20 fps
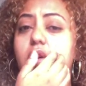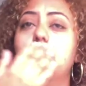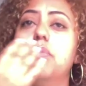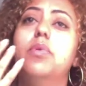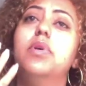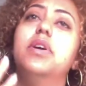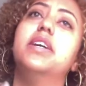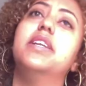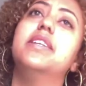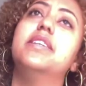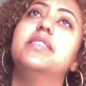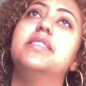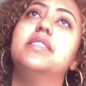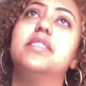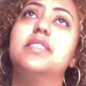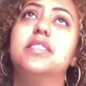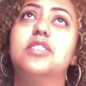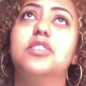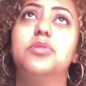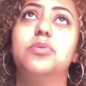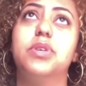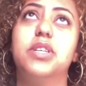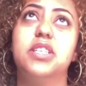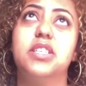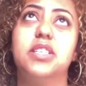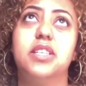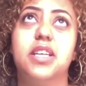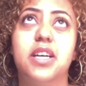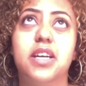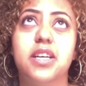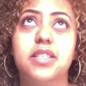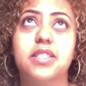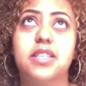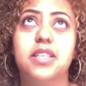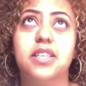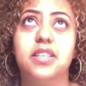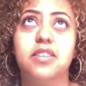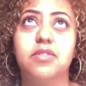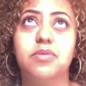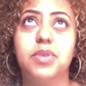What is the situation
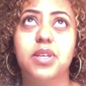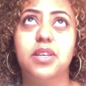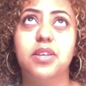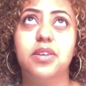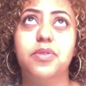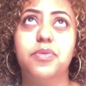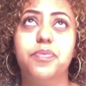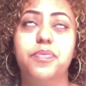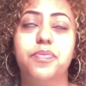asking of me?